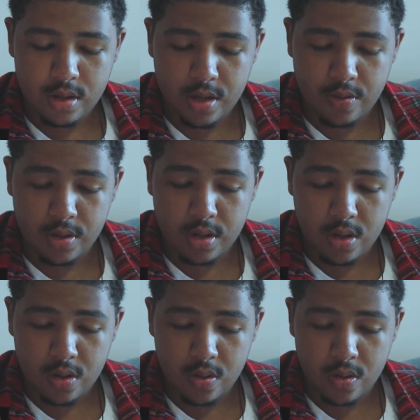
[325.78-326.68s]
There we
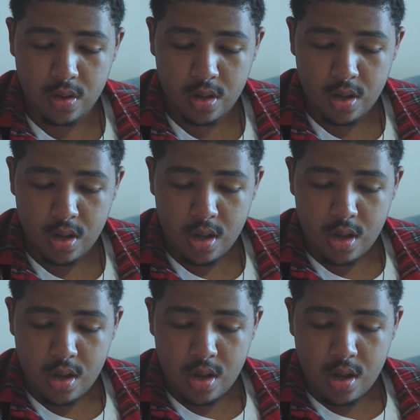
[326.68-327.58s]
go.
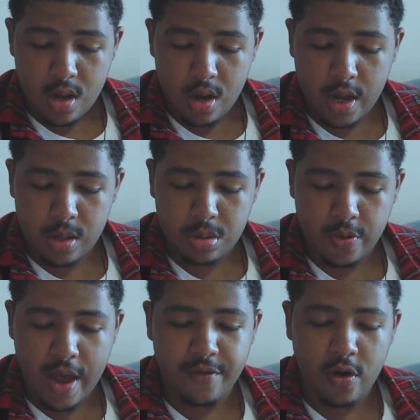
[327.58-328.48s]
Okay, so
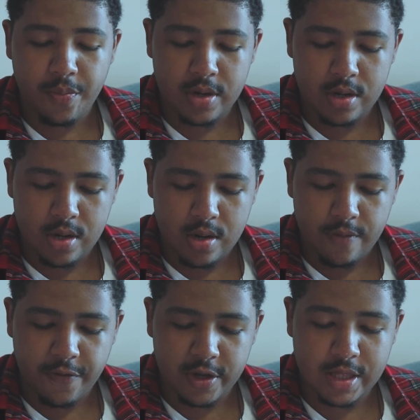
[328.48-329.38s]
we have it open.
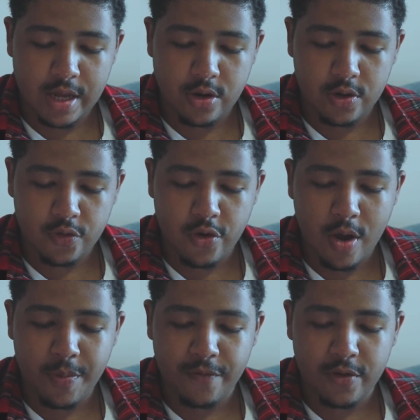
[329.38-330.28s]
First thing I do is
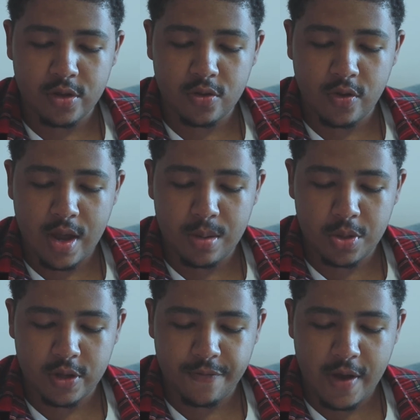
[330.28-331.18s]
crop it for Instagram.
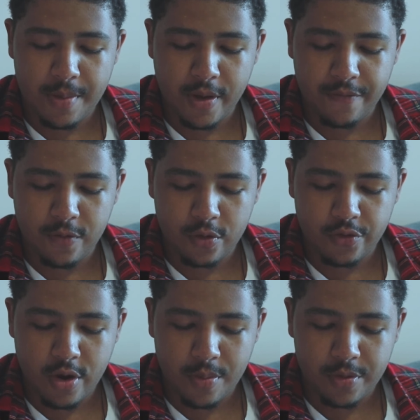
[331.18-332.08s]
So it's a 5x4
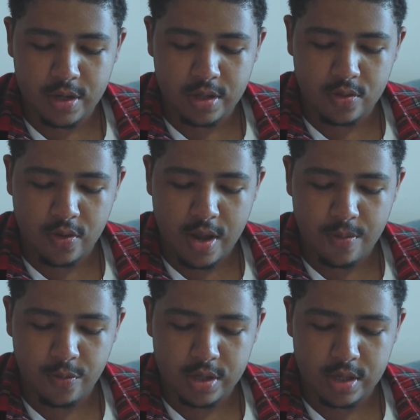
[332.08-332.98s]
crop on
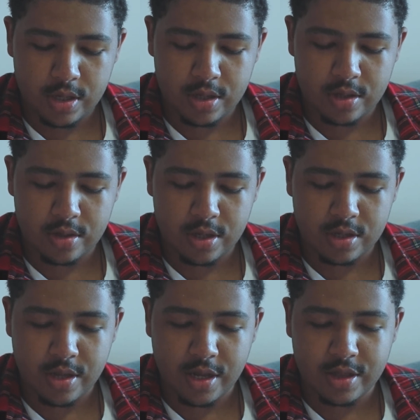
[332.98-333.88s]
Instagram, which is
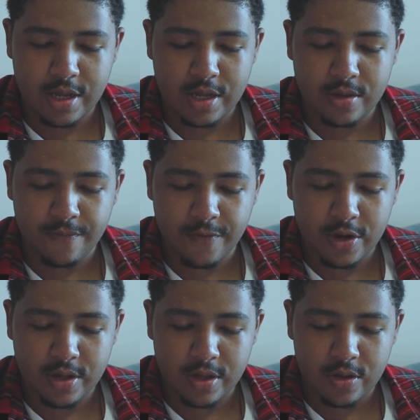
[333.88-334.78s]
just like this,
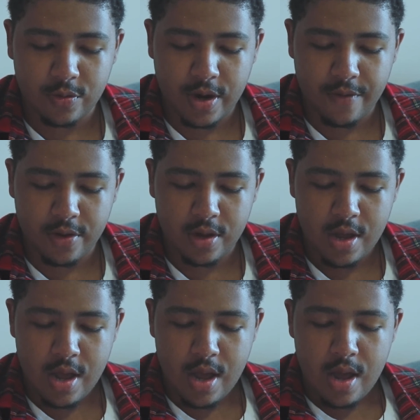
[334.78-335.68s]
vertically or whatever.
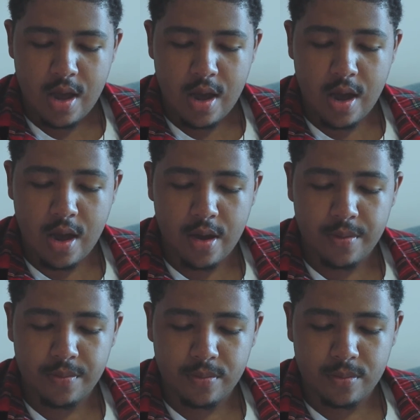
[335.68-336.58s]

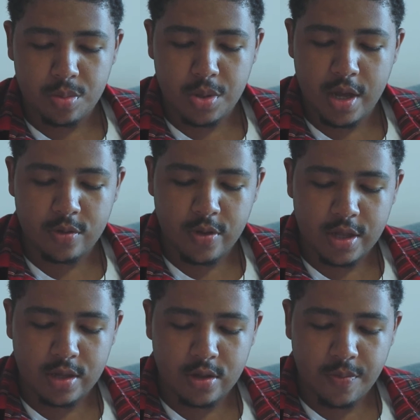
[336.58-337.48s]
So that's what I
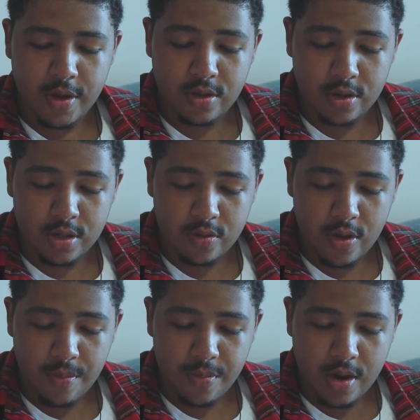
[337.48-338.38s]
think looks best on Instagram.